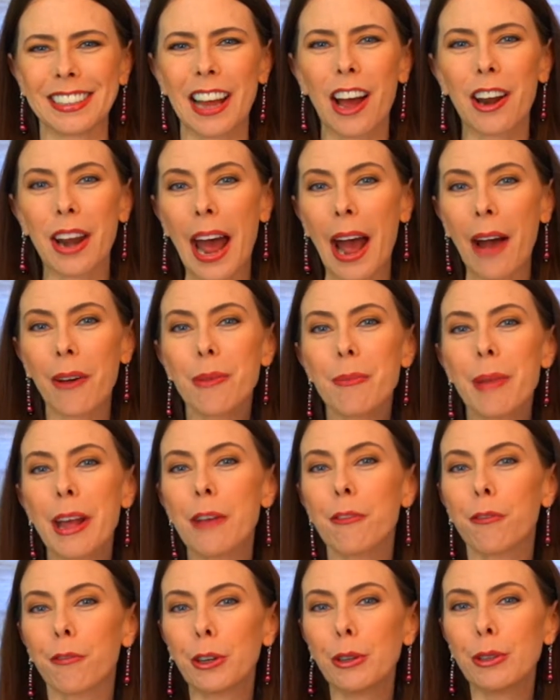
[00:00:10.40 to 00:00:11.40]
on how to
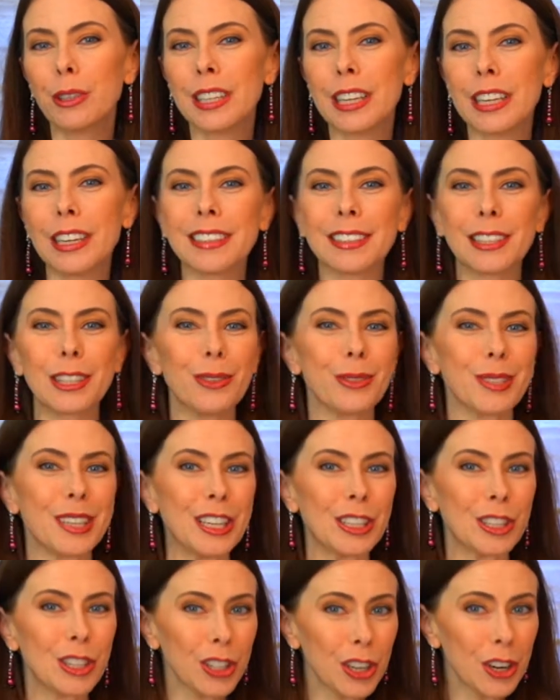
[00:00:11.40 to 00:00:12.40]
make fruit teas
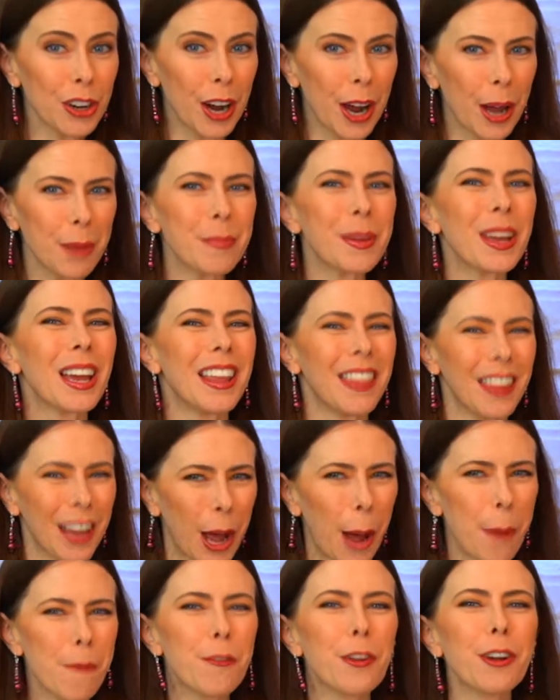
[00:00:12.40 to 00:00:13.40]
using syrup in the
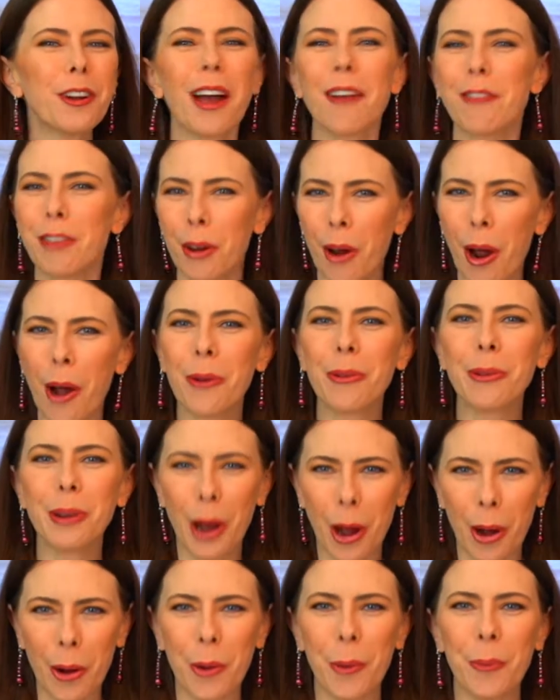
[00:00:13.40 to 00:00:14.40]
comfort of your own
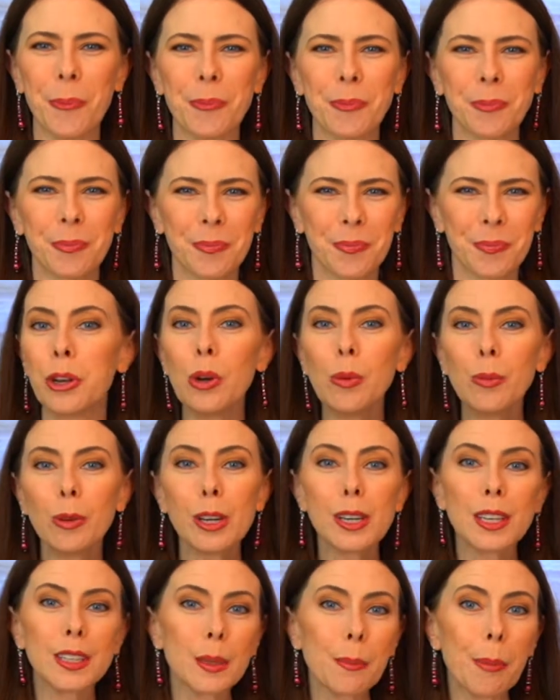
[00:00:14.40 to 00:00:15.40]
home. There are
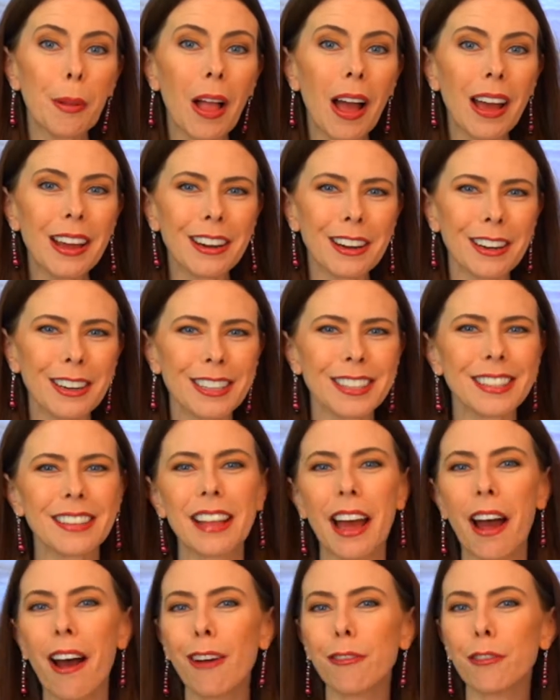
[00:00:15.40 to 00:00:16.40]
numerous suppliers
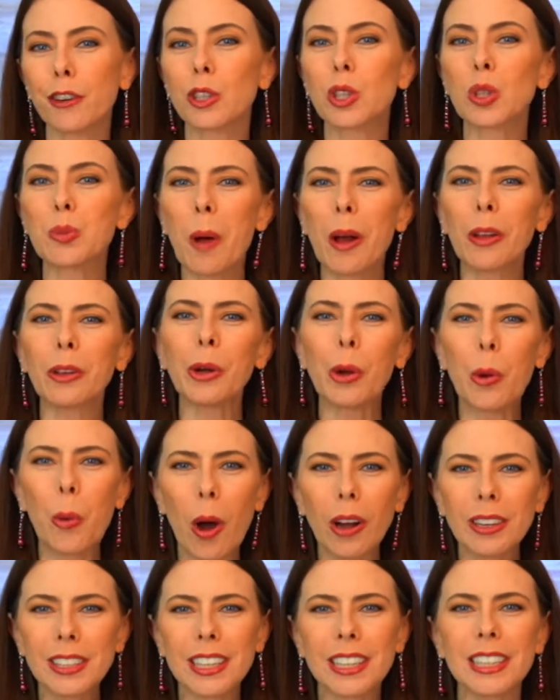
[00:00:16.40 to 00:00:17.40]
that offer smaller
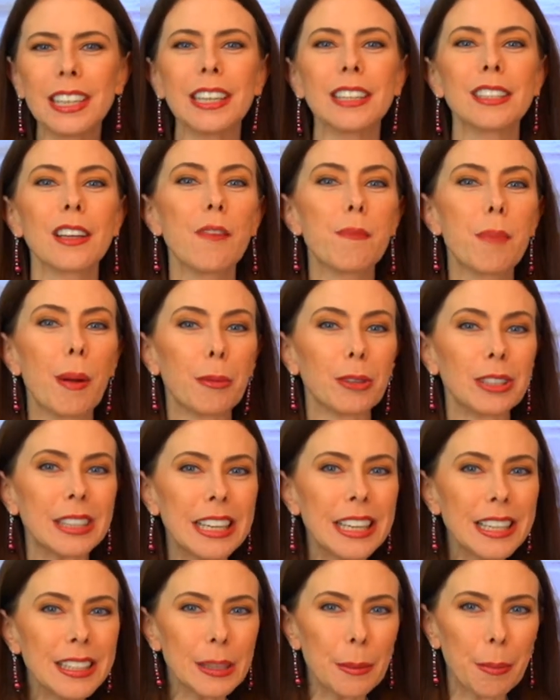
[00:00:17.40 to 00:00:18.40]
quantities of bubble
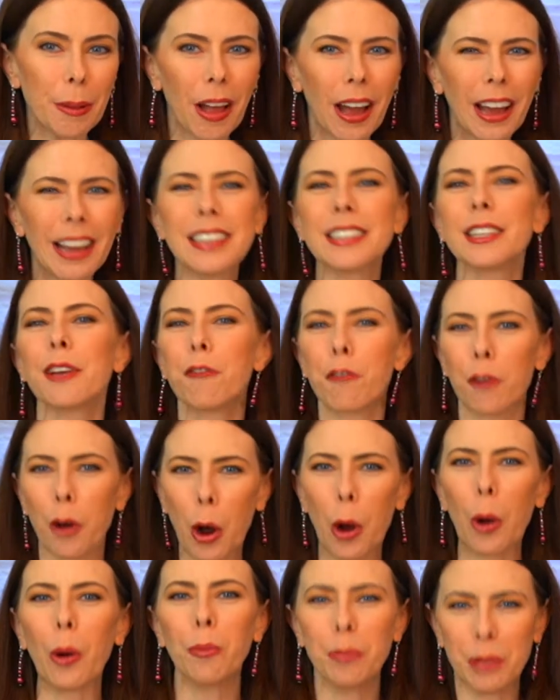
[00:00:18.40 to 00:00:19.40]
tea supplies for
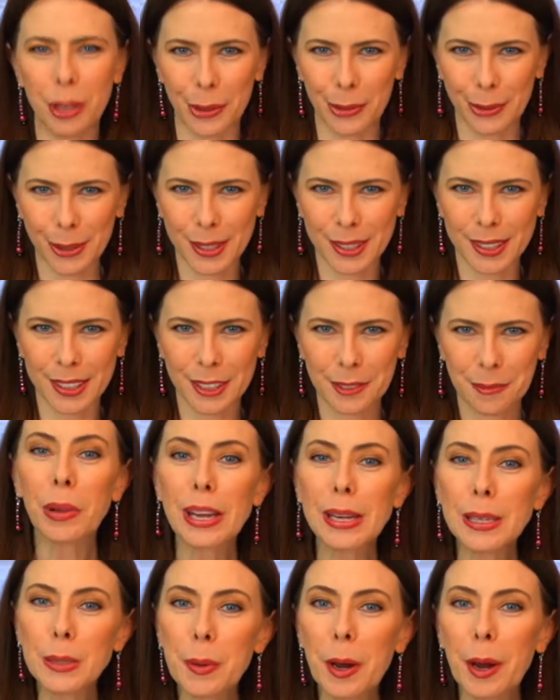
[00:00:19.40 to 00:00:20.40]
home use. But
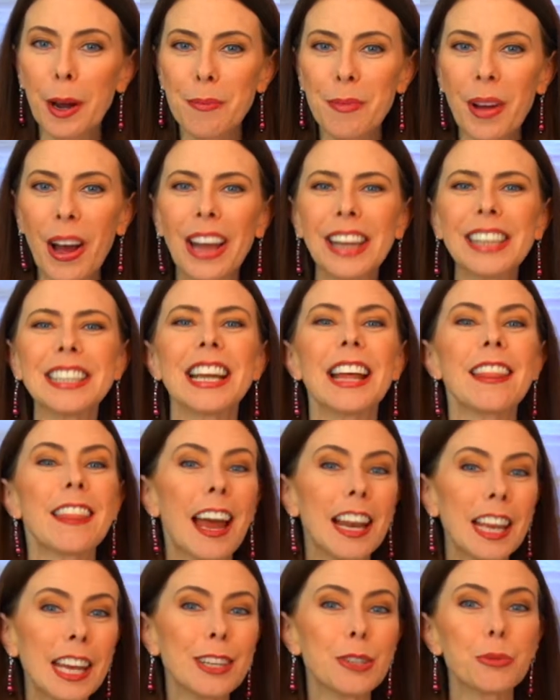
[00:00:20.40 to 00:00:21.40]
please bear in mind
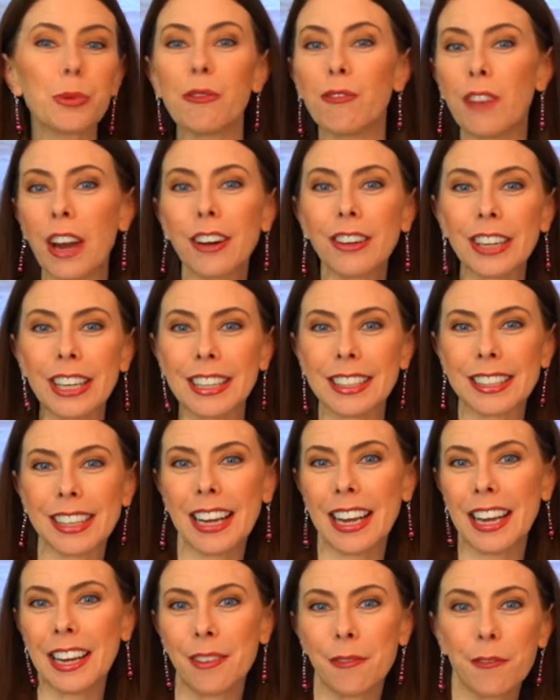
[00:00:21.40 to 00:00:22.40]
that each one varies
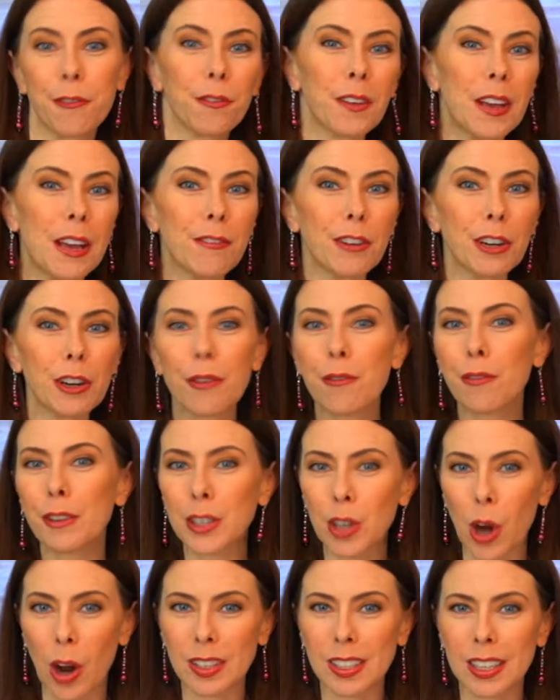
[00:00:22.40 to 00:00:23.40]
in flavor,
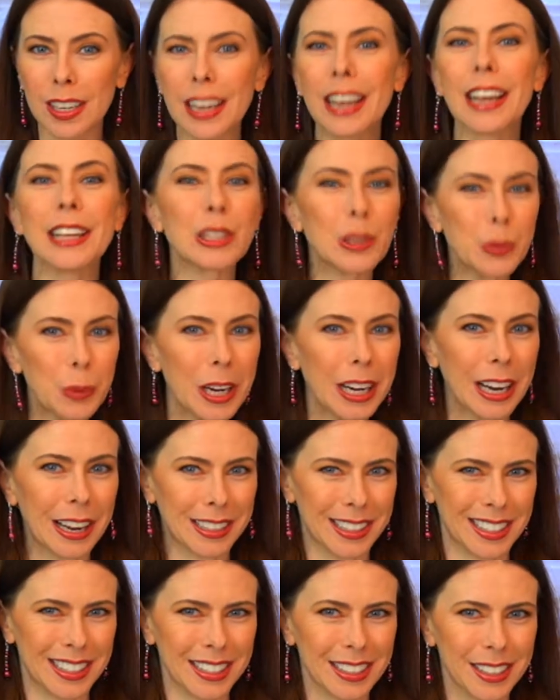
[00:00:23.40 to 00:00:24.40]
viscosity, and
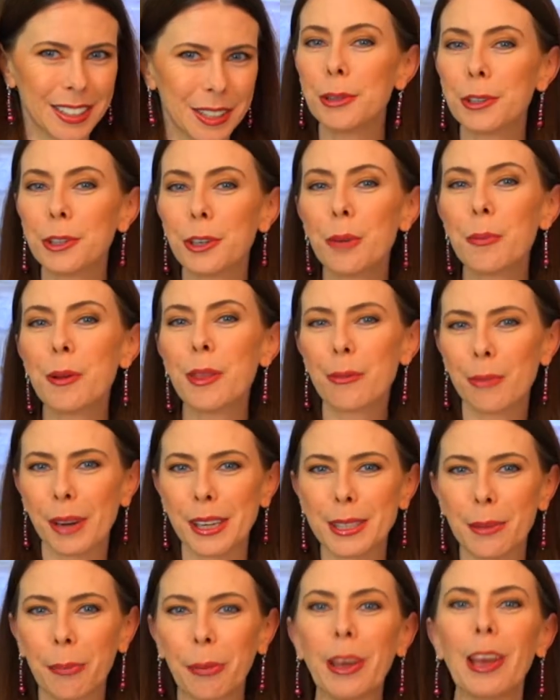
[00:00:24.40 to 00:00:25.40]
sweetness. I'll be sure to put the
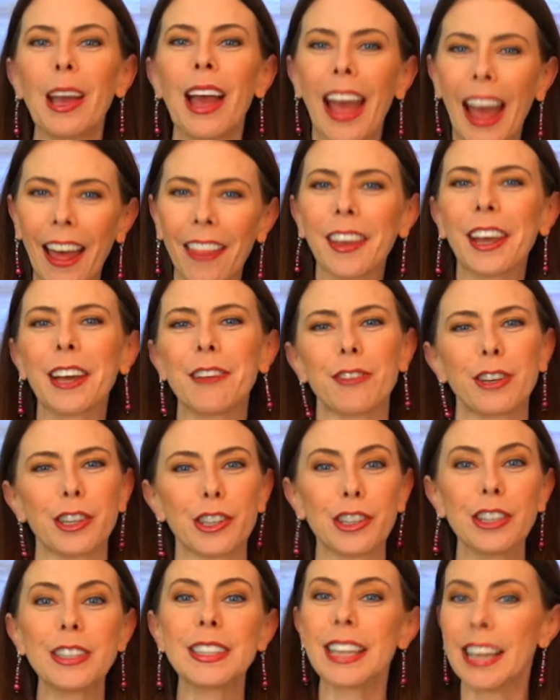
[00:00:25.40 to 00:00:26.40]
recipe and the
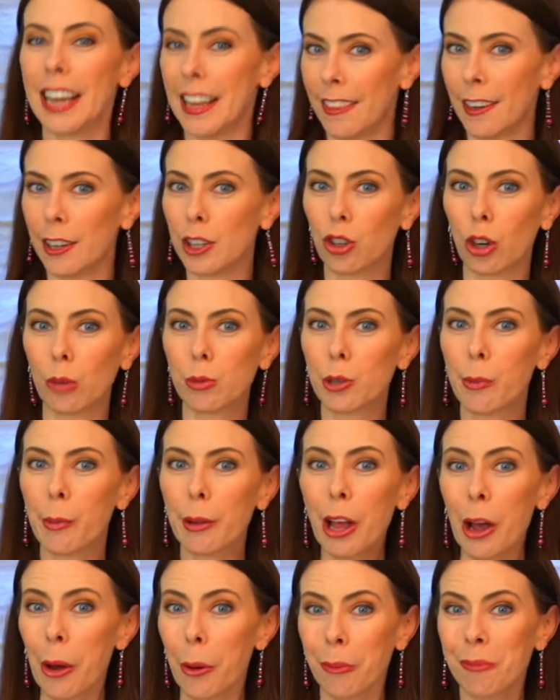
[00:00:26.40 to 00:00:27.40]
conversions in the description
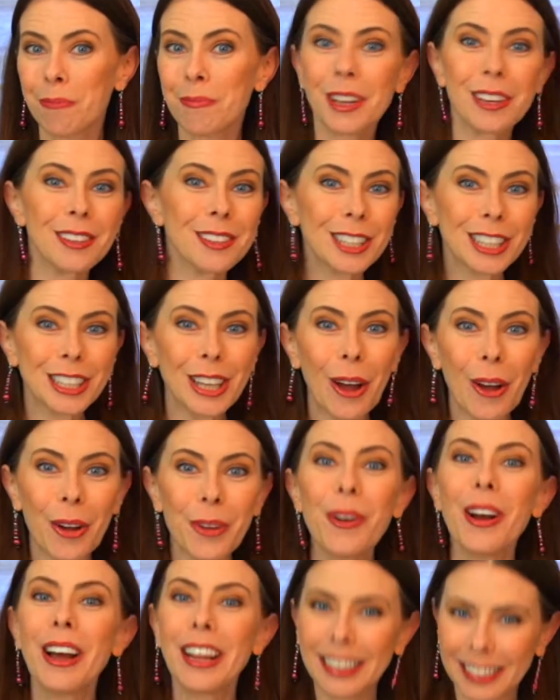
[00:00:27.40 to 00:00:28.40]
below.
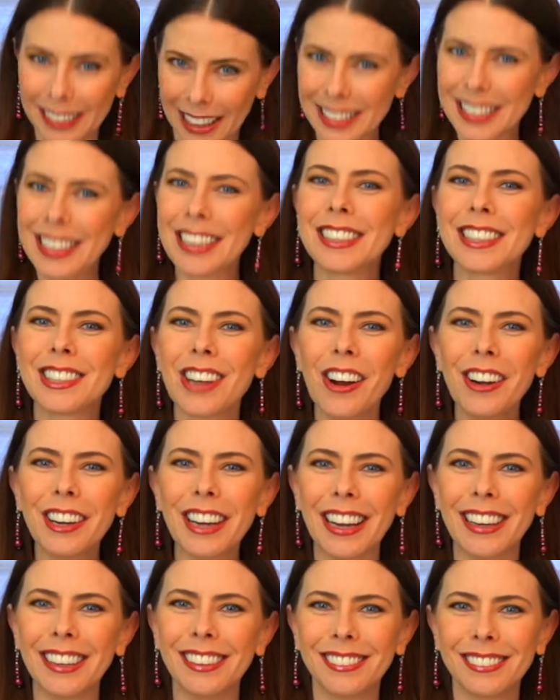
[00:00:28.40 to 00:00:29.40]
So, let's get
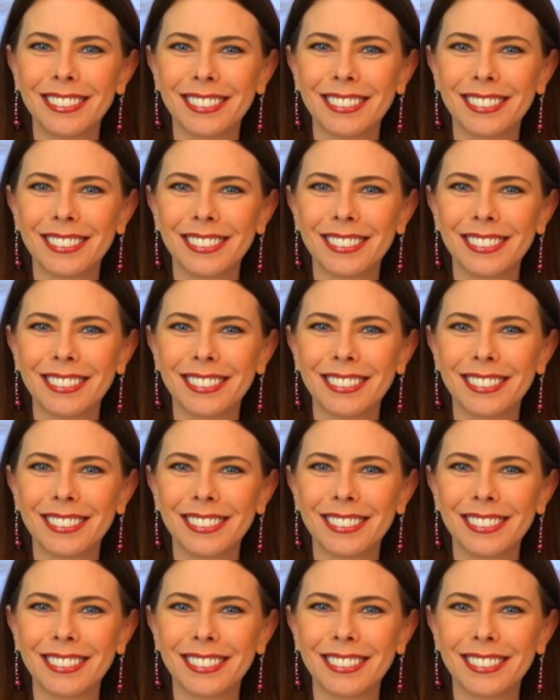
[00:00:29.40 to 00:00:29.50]
started.